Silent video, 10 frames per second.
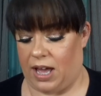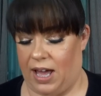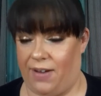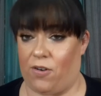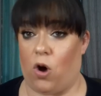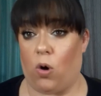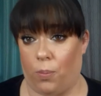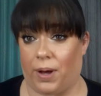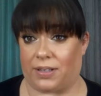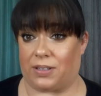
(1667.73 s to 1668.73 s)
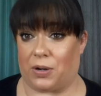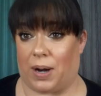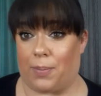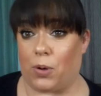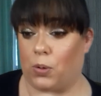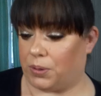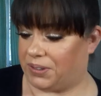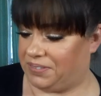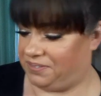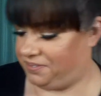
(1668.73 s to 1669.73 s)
I have a whole box of crap. Hold on.